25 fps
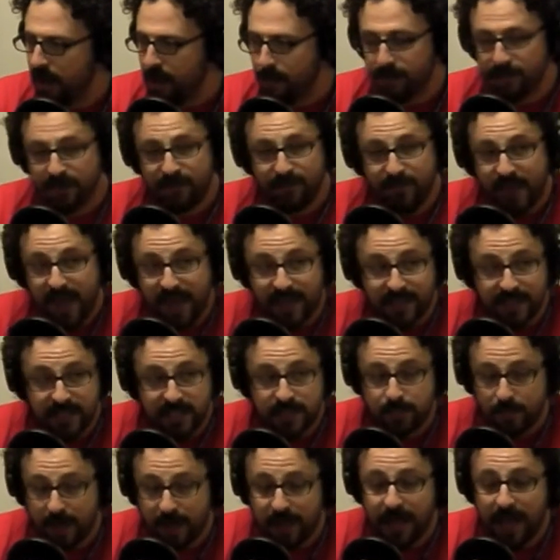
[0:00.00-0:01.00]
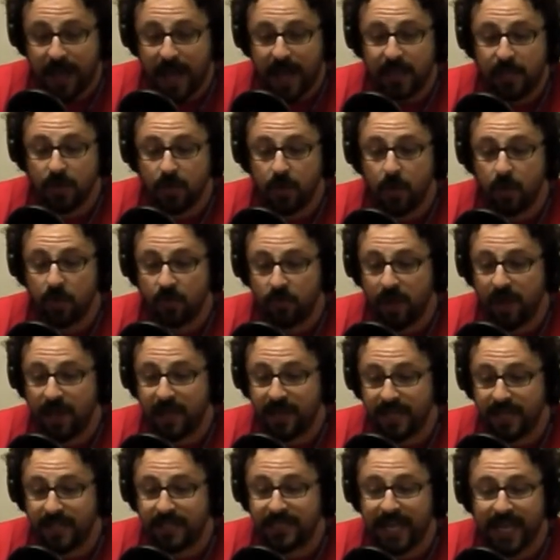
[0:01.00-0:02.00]
But the fact is my 9-year-old read
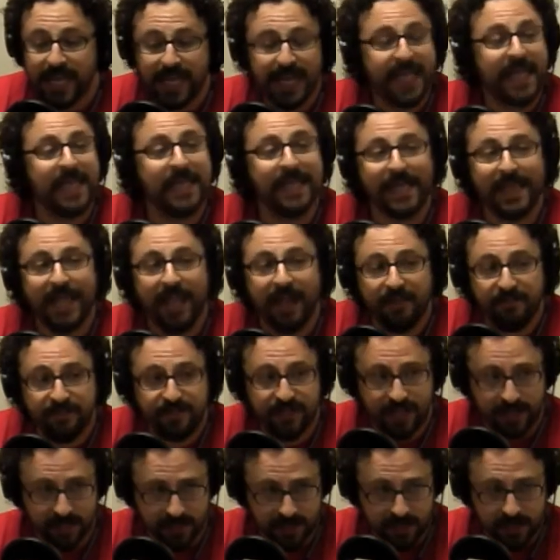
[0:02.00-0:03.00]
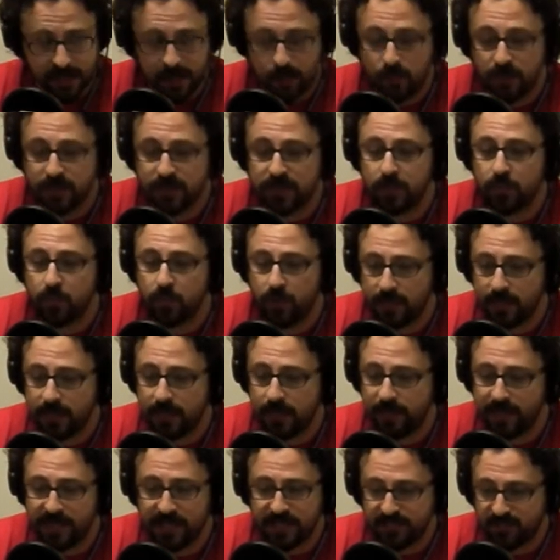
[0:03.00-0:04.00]
this and he loved it. It was really,
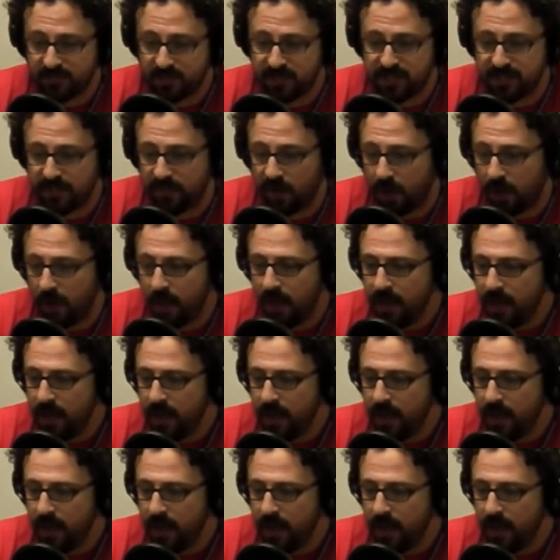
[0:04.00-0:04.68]
because first of all,